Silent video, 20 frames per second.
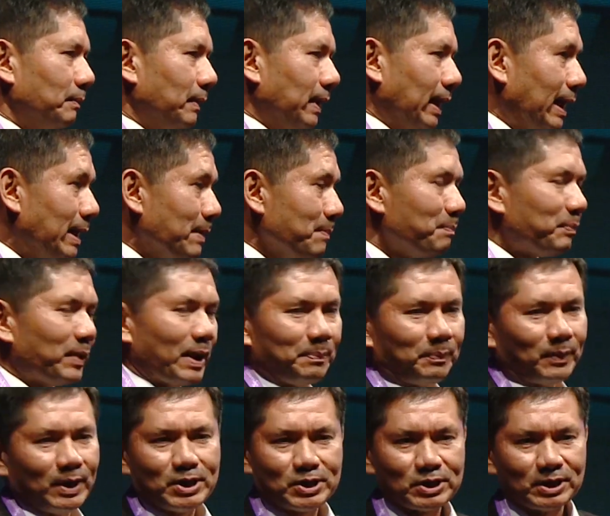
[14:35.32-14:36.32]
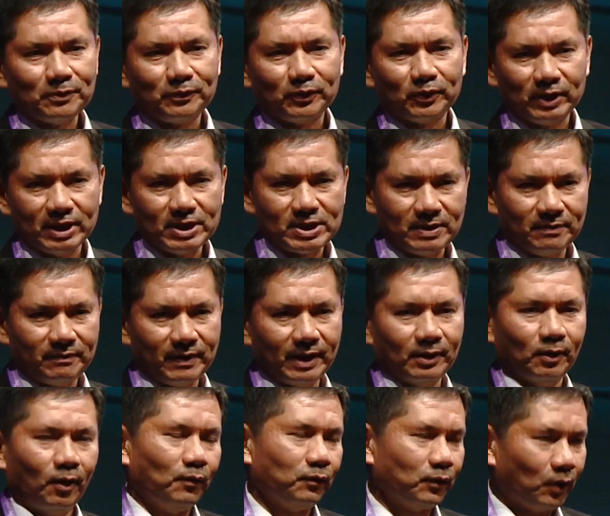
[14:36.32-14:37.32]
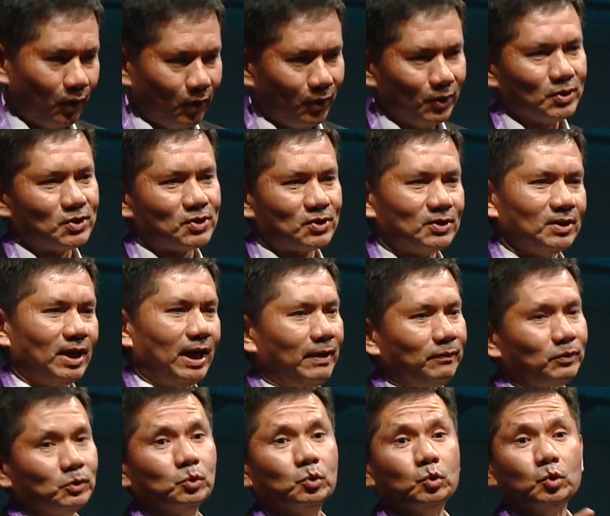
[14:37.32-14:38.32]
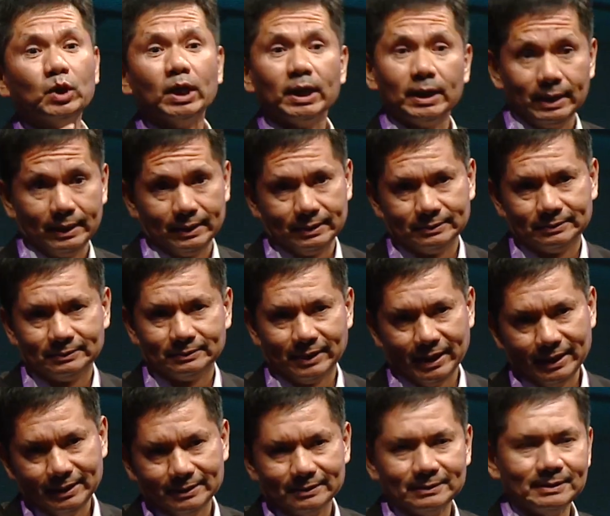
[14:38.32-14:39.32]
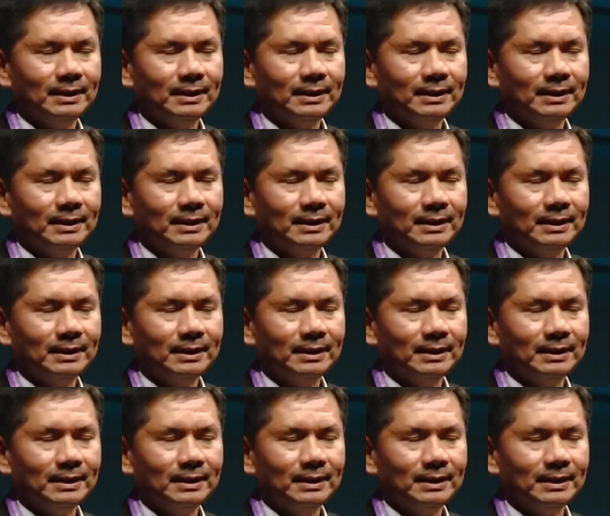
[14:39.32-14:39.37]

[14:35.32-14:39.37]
In preparation for this event, of course, I have to Google, right?